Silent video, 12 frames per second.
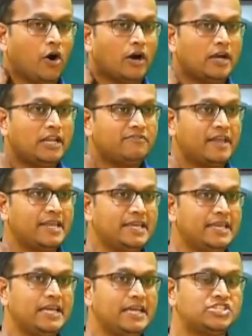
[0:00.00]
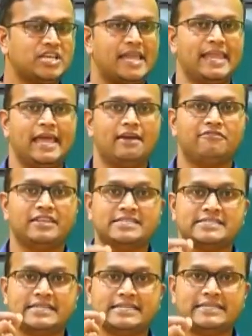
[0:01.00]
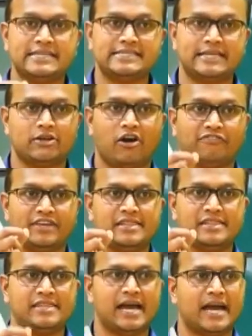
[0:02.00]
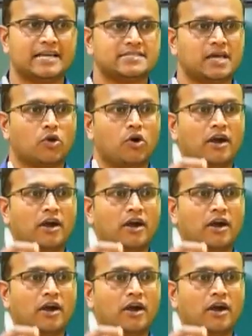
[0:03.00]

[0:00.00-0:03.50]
only when each and every citizen of India has the